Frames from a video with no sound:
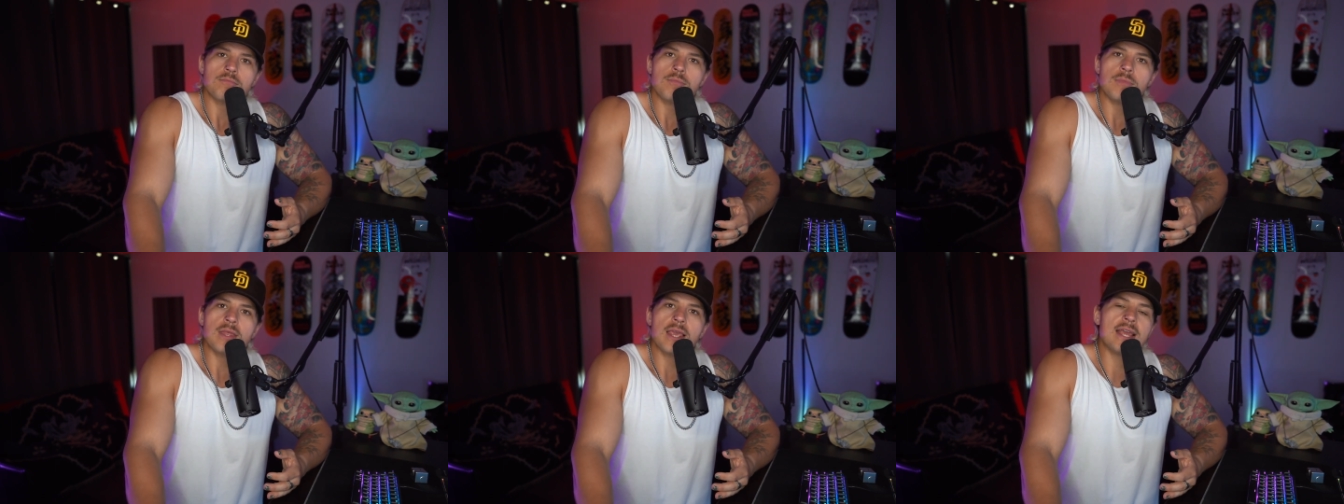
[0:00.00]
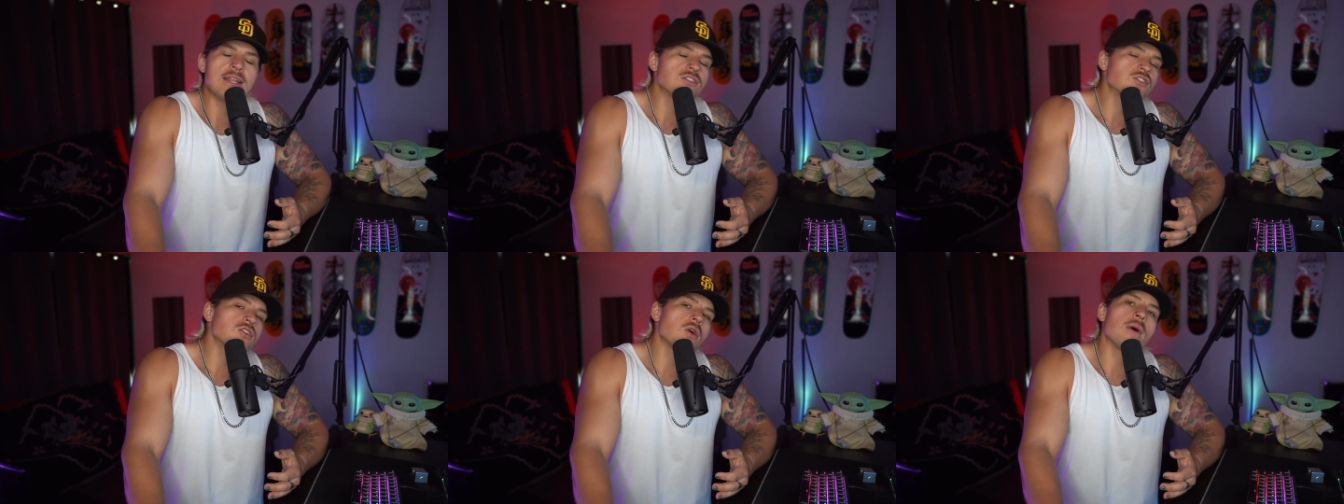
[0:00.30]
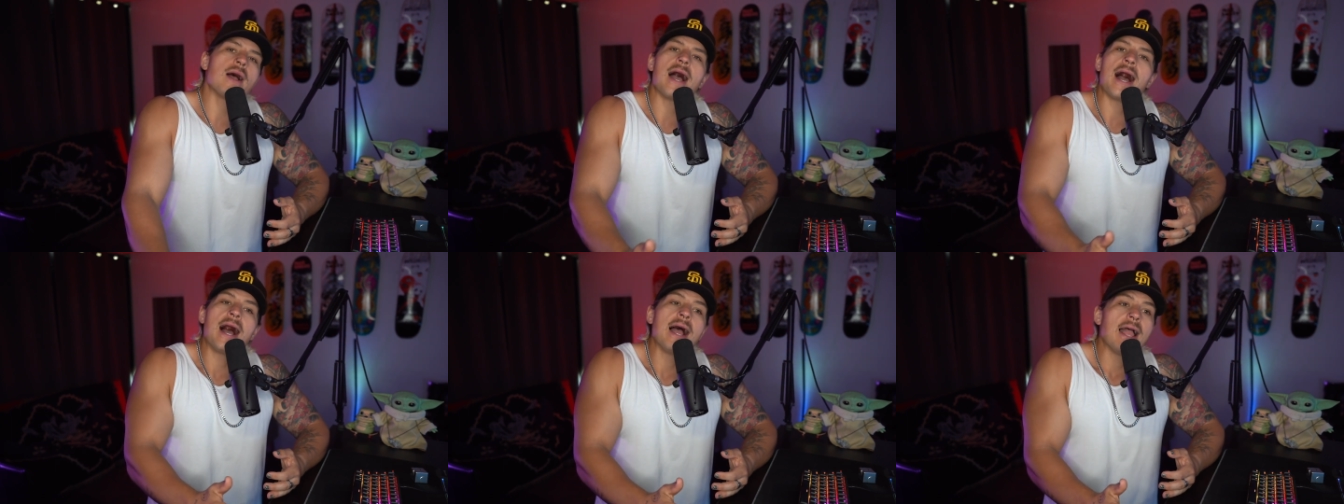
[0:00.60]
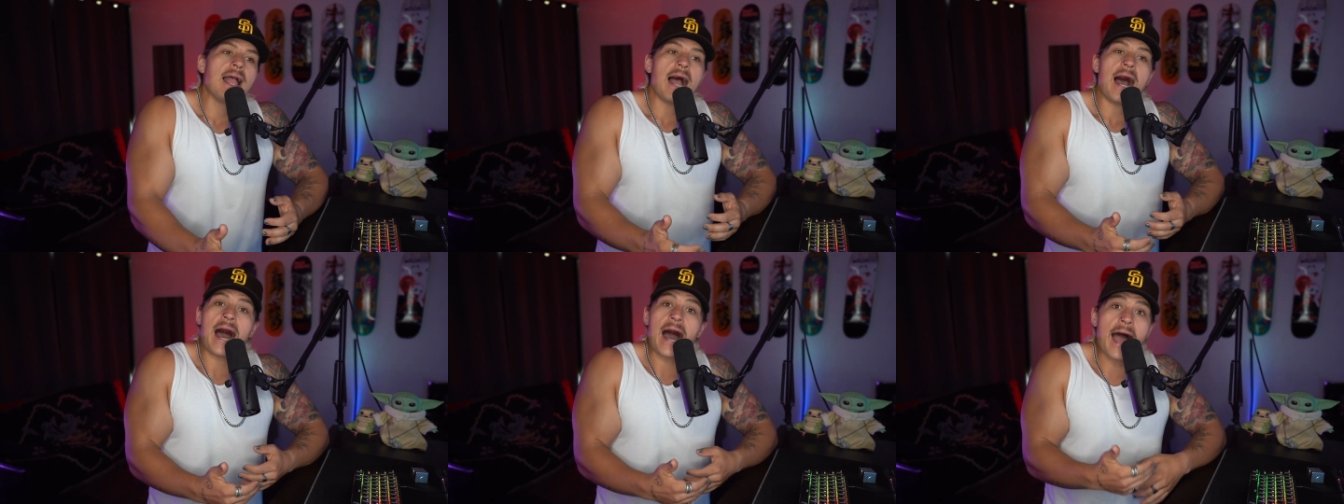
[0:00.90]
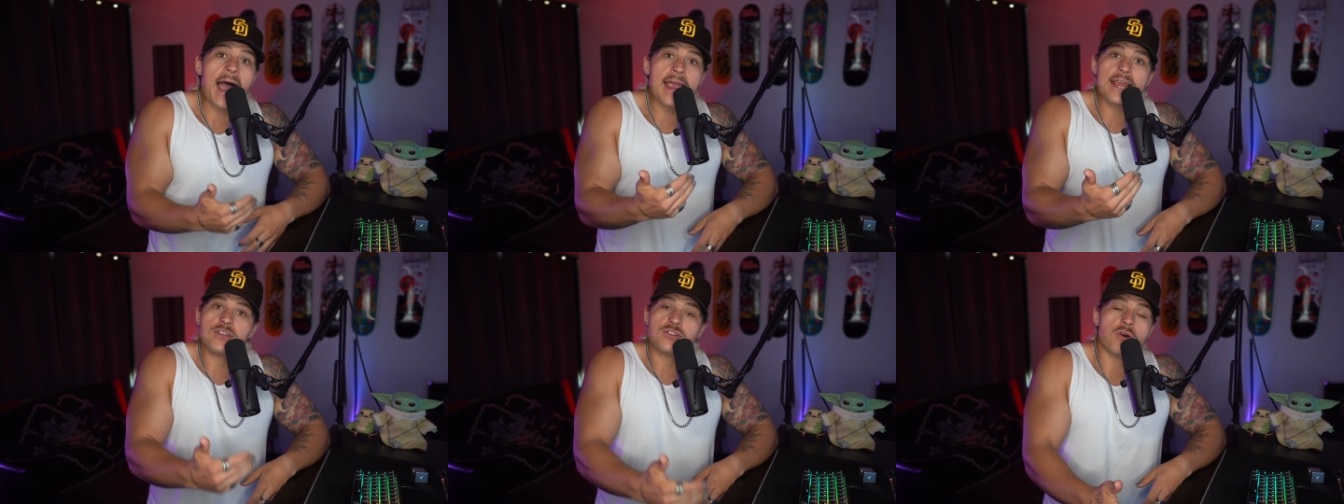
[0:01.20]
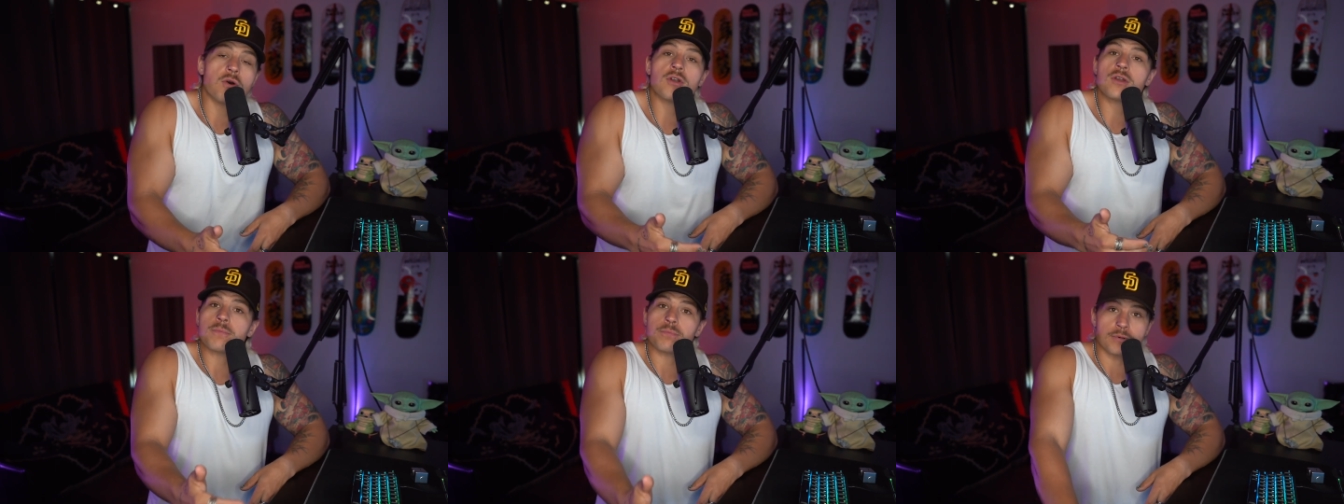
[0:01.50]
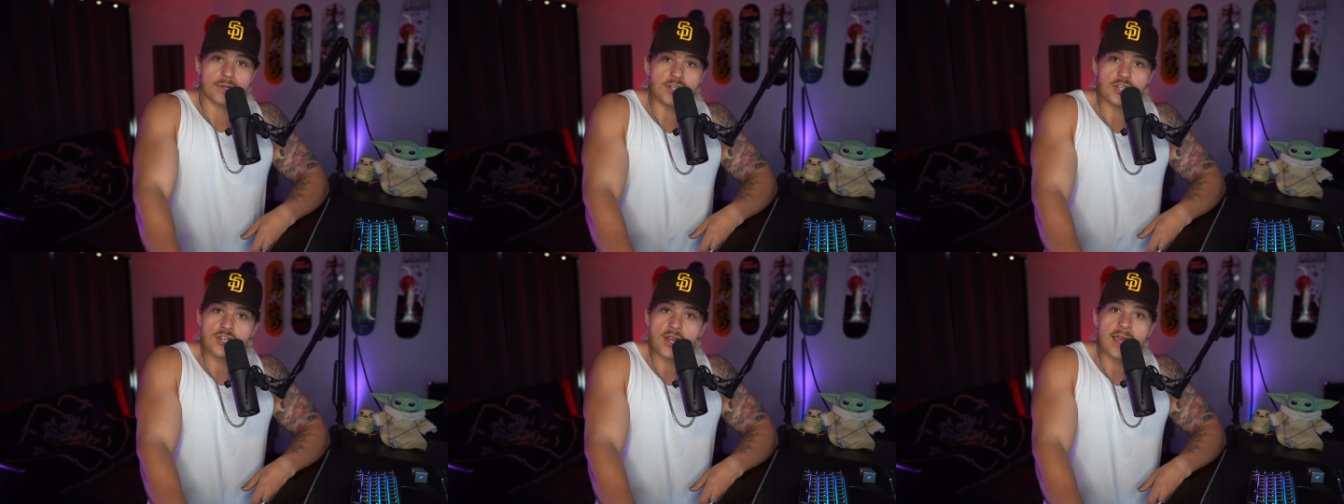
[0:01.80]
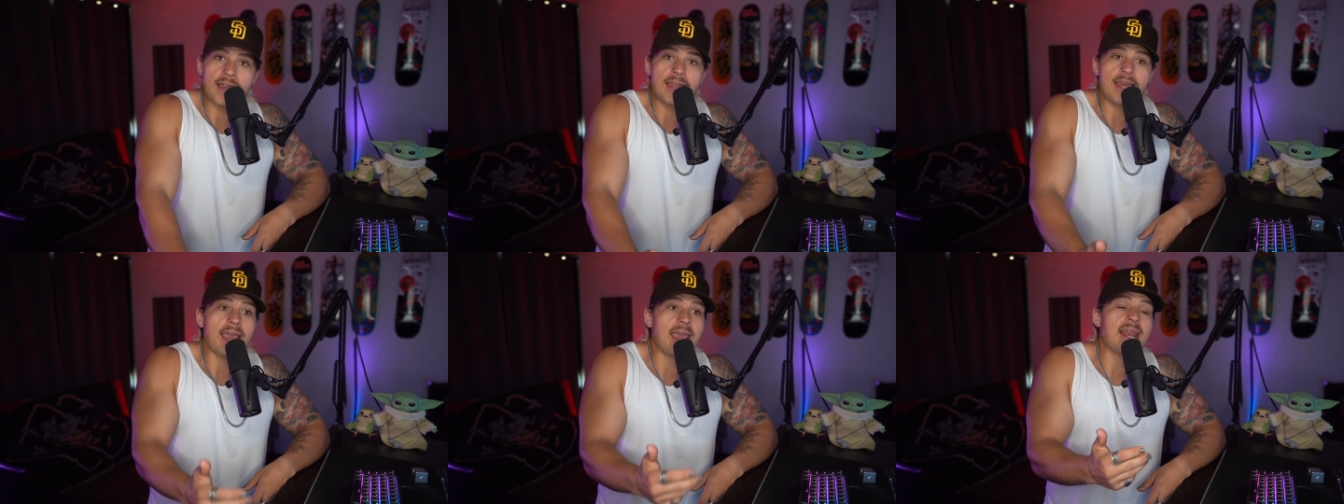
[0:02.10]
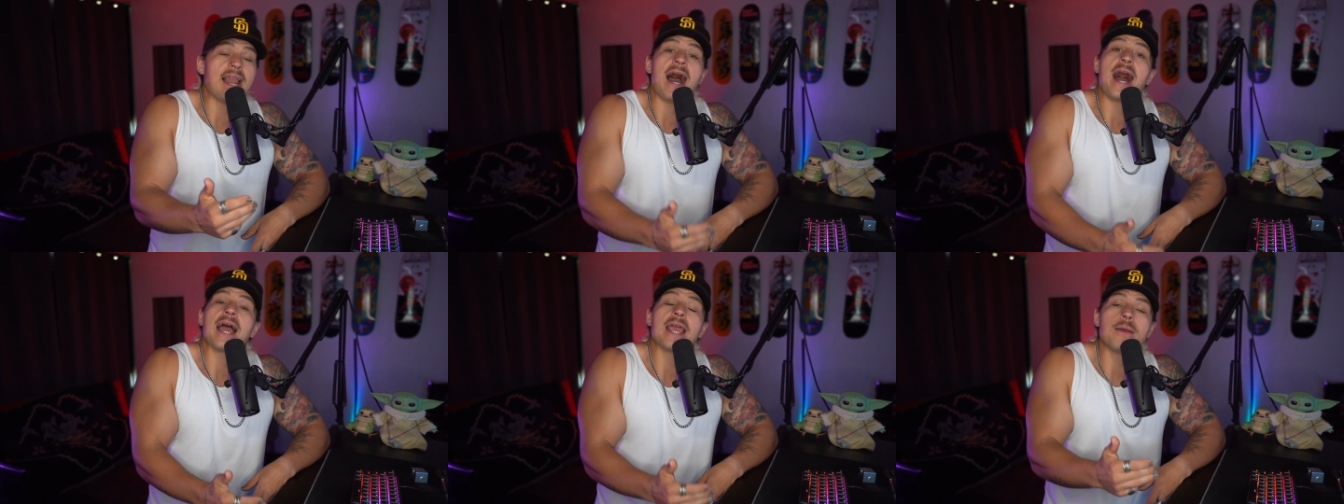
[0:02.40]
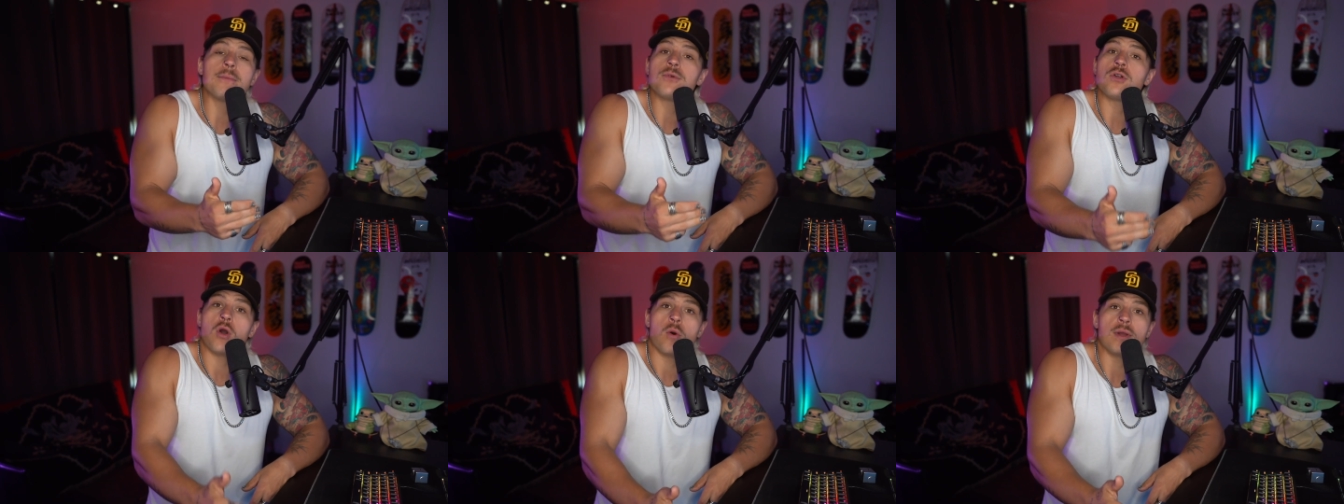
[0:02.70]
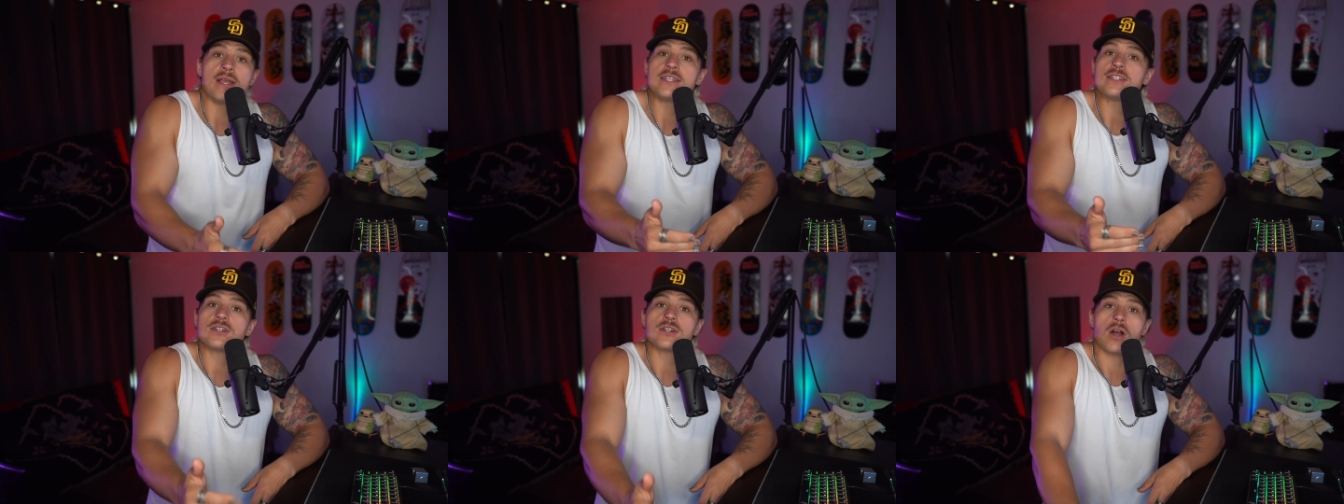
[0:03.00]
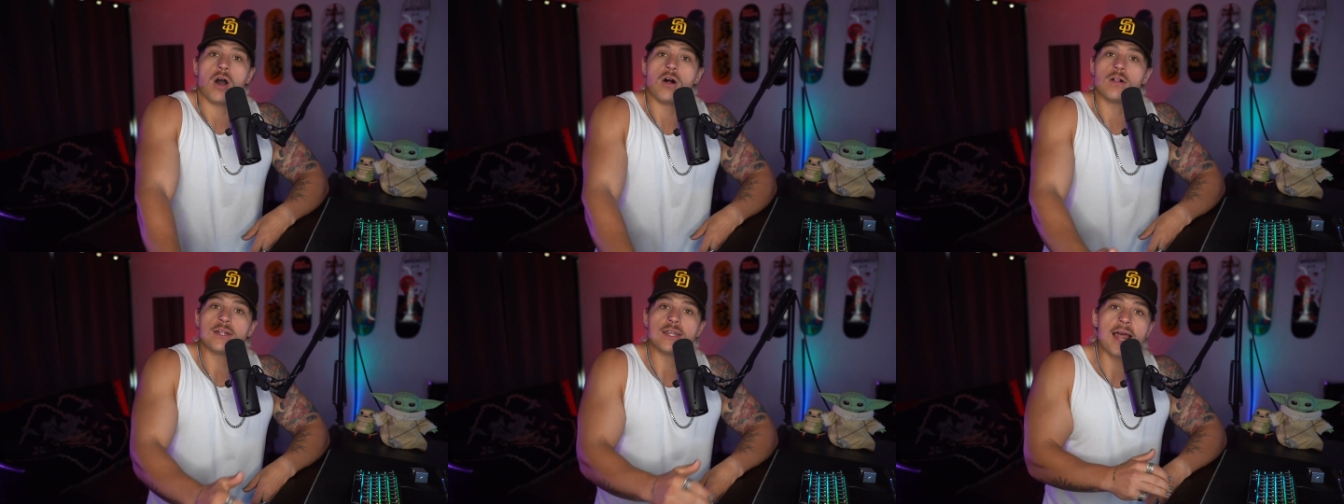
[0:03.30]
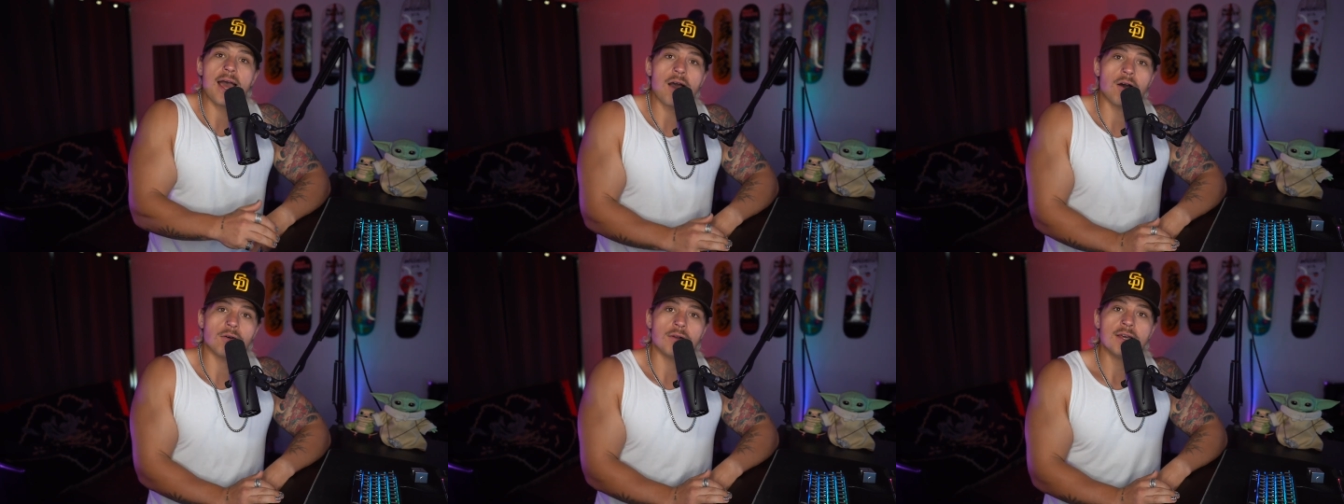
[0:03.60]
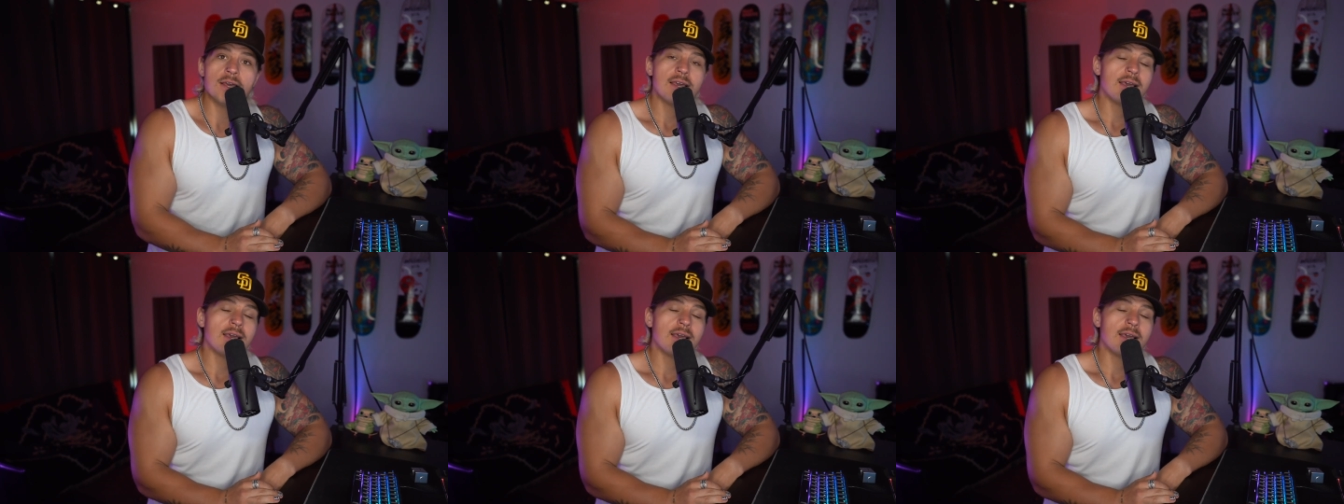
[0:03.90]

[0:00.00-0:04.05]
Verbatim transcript: And so I don't appreciate it and I am going to call it out.